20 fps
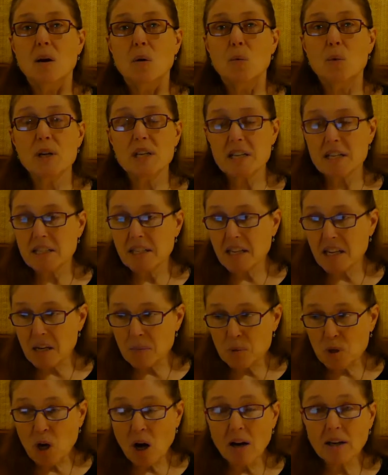We need to
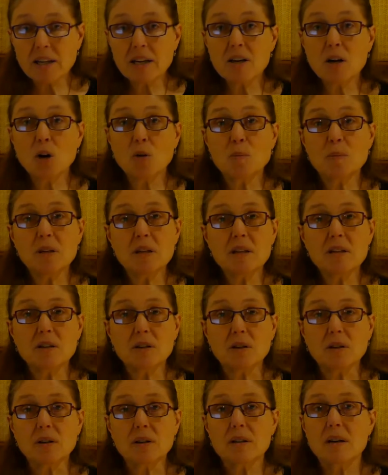keep talking our
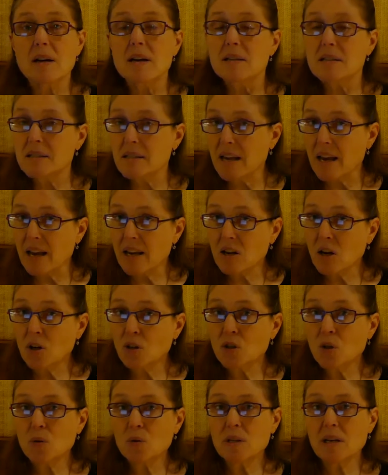meter, saying our
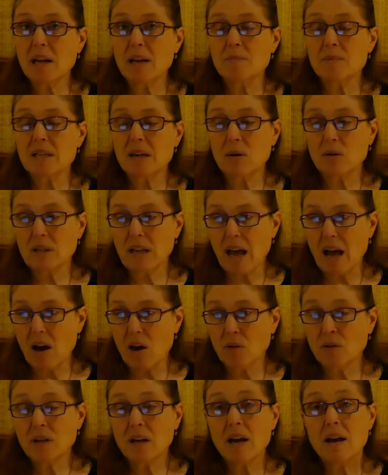note names out
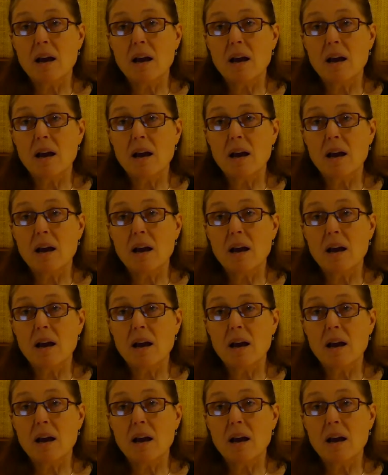loud,